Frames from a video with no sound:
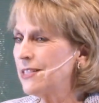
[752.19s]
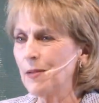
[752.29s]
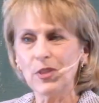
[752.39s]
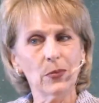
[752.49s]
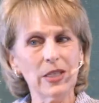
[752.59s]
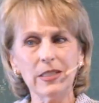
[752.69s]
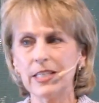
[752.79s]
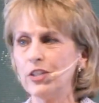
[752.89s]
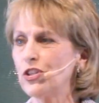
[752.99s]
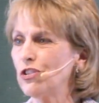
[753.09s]
something we
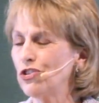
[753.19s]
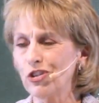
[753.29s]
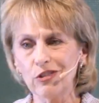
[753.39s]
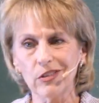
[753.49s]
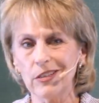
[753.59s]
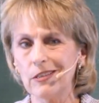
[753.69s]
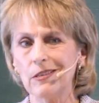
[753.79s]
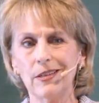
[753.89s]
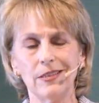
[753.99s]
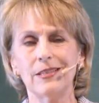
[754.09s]
teach the children
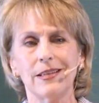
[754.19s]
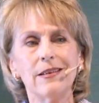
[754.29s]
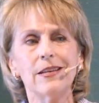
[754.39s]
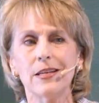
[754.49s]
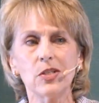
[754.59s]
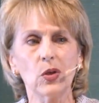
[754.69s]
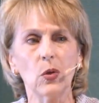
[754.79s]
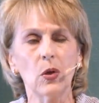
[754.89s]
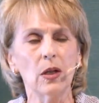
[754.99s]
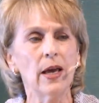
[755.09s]
in Sunday
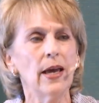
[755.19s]
school,